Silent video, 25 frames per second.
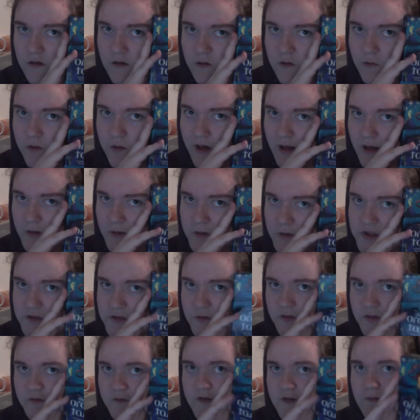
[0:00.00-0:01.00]
when I was
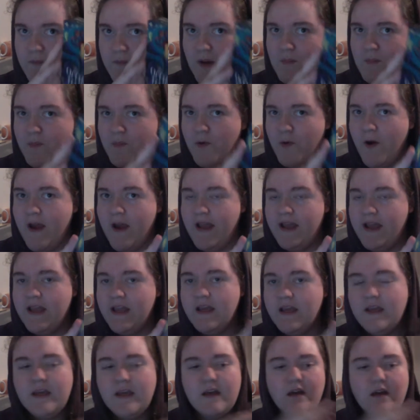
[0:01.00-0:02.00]
sort of in my
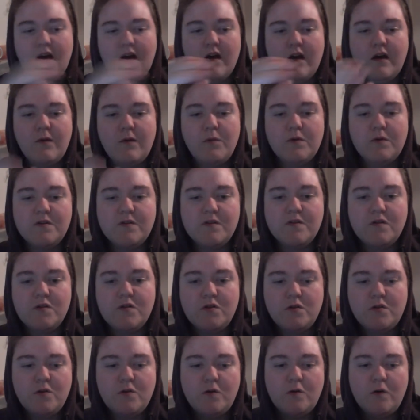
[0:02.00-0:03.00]
break, I wasn't
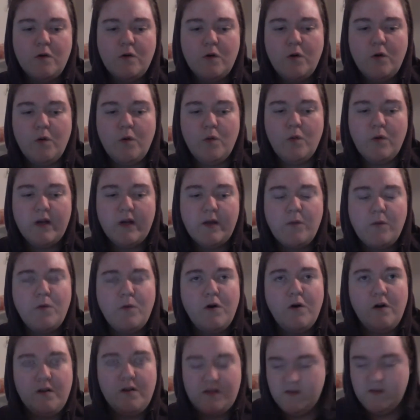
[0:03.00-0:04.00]
sure what it
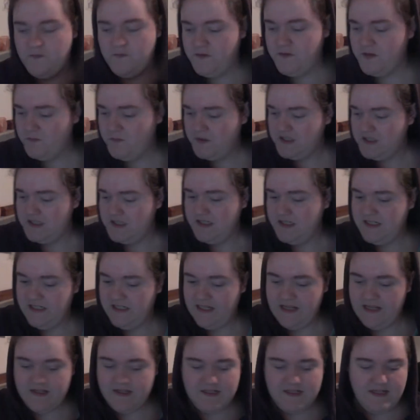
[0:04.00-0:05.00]
was, and for some reason I didn't
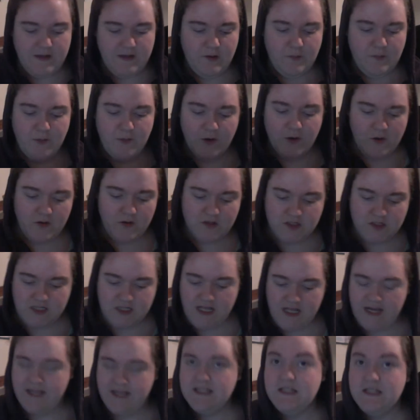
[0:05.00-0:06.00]
get this out of the box
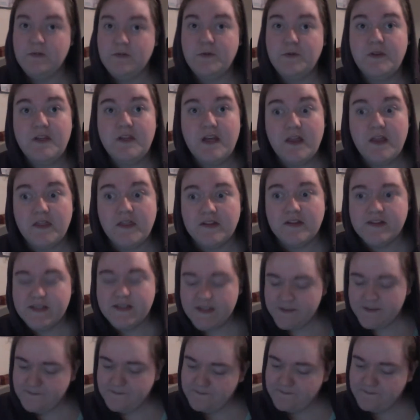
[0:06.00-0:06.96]
like I did with the others.